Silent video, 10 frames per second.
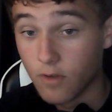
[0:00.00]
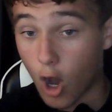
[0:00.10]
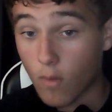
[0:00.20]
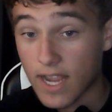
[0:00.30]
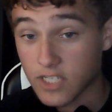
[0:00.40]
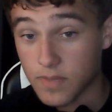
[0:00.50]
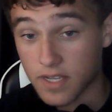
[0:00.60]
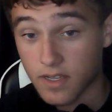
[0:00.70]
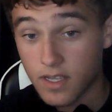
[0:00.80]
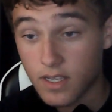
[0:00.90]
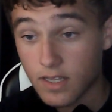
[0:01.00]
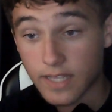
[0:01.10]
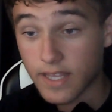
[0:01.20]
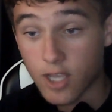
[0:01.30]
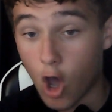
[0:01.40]
harass me. Like,
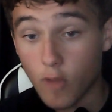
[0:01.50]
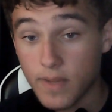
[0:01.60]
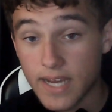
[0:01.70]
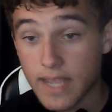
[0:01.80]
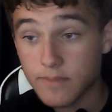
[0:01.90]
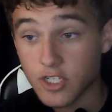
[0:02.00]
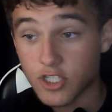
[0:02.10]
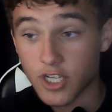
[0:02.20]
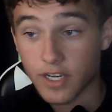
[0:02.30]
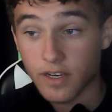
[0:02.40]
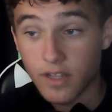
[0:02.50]
they called me names and shit.